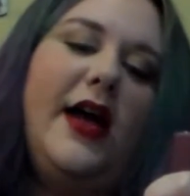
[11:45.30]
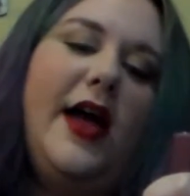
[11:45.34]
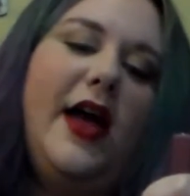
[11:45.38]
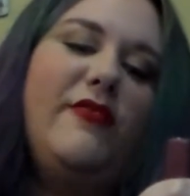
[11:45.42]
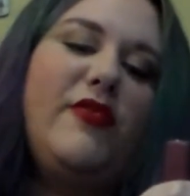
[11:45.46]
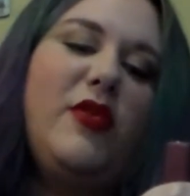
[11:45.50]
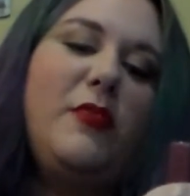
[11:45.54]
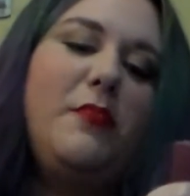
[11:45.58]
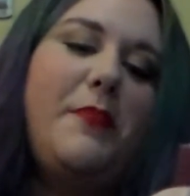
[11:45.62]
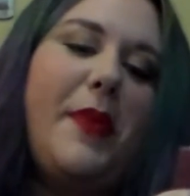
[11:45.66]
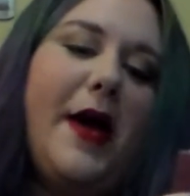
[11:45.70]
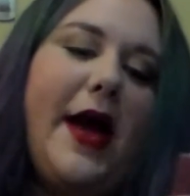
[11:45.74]
I
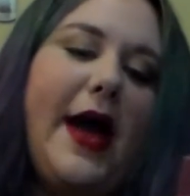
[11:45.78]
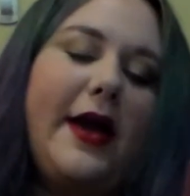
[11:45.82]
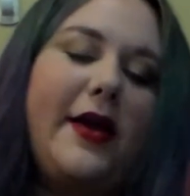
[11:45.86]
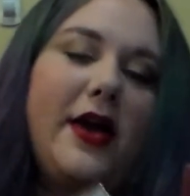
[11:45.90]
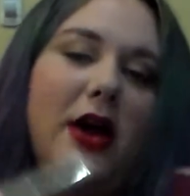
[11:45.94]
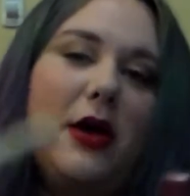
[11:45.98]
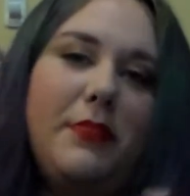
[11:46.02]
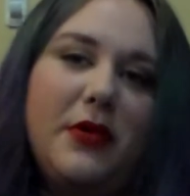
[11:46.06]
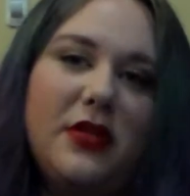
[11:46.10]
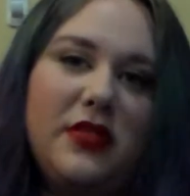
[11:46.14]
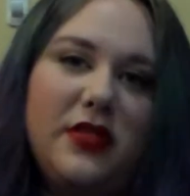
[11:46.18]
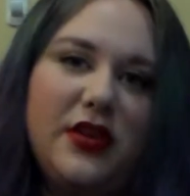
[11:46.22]
have a
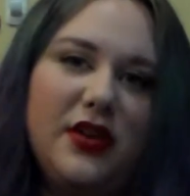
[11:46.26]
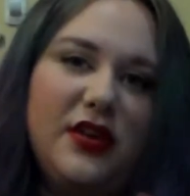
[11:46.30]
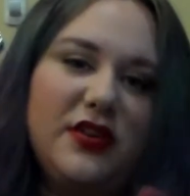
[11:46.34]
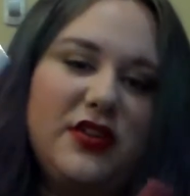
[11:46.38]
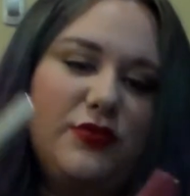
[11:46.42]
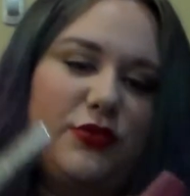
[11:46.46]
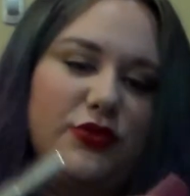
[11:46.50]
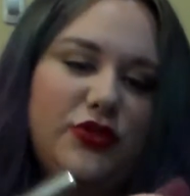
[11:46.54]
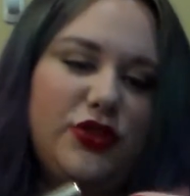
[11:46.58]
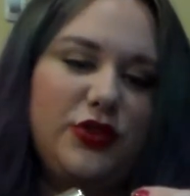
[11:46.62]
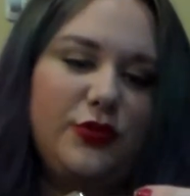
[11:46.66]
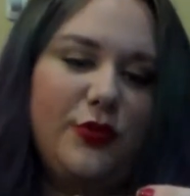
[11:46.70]
backup of
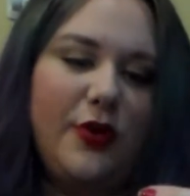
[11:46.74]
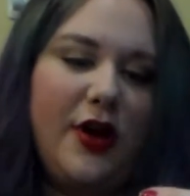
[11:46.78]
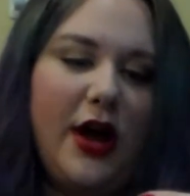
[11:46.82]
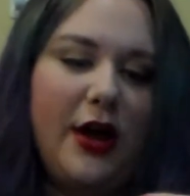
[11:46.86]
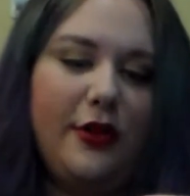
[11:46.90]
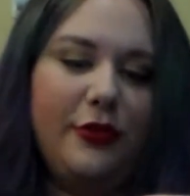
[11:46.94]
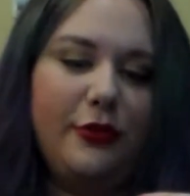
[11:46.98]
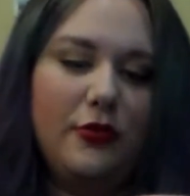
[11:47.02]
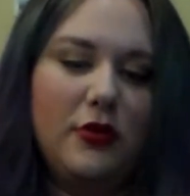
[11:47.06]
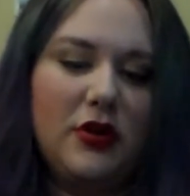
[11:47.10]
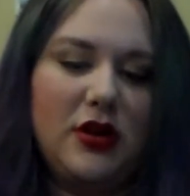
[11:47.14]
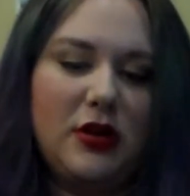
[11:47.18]
this, which is
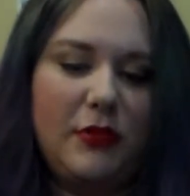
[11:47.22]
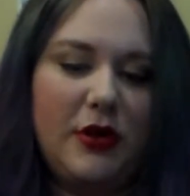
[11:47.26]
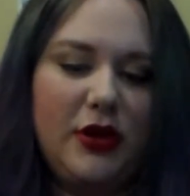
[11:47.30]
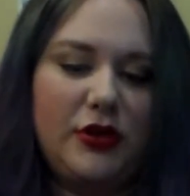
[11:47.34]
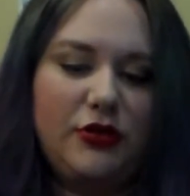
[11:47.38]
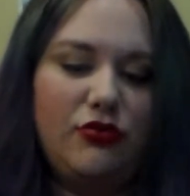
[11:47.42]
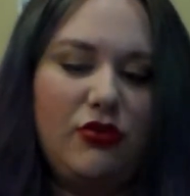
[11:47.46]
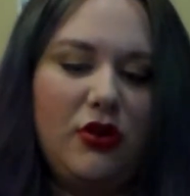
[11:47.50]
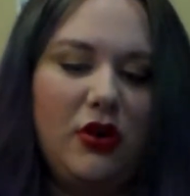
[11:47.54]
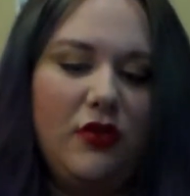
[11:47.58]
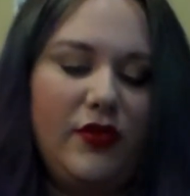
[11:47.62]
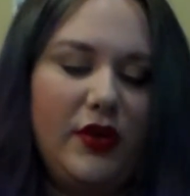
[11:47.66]
why I threw it in
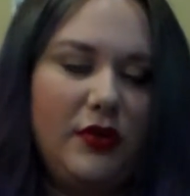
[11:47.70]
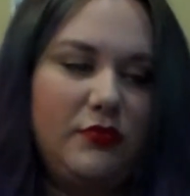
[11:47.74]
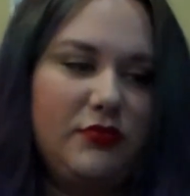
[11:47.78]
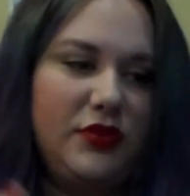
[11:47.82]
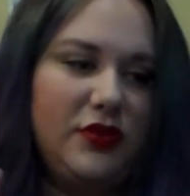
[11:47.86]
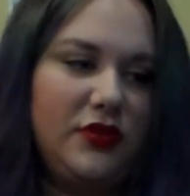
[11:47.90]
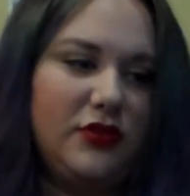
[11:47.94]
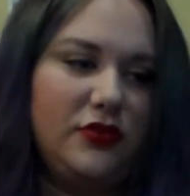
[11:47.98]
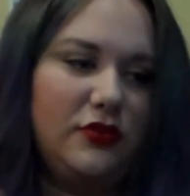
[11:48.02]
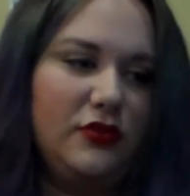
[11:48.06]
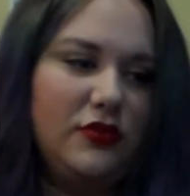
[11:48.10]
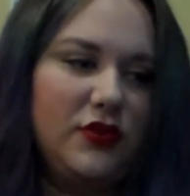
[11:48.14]
my 12
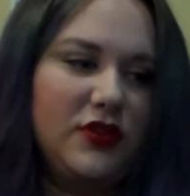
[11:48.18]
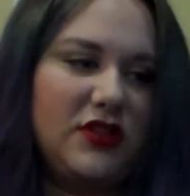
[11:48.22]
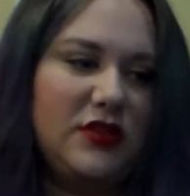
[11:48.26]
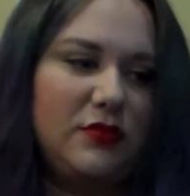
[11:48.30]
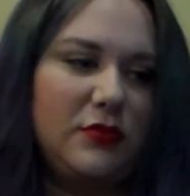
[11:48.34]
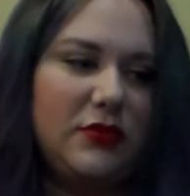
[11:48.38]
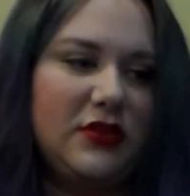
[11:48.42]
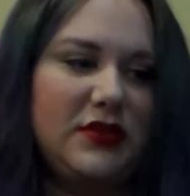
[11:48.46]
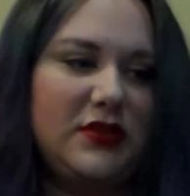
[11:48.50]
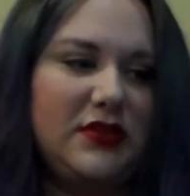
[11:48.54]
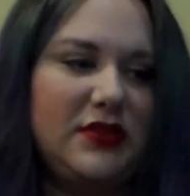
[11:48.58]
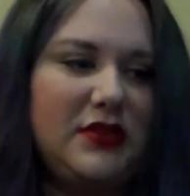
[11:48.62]
Empties of
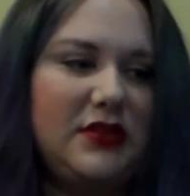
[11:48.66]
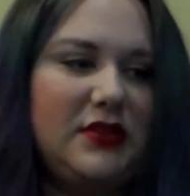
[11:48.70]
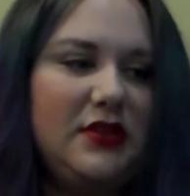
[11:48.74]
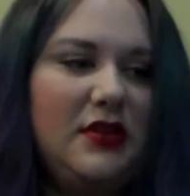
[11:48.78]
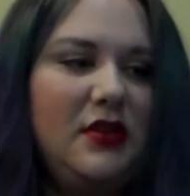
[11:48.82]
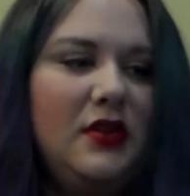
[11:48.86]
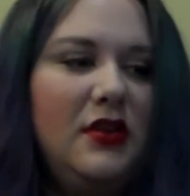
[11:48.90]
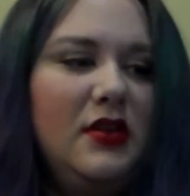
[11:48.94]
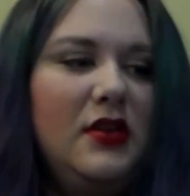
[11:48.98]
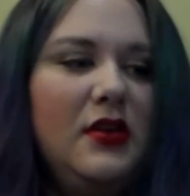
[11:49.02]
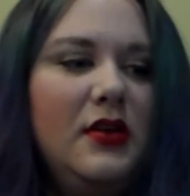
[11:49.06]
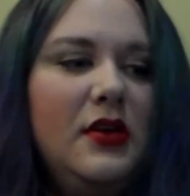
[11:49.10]
Christmas.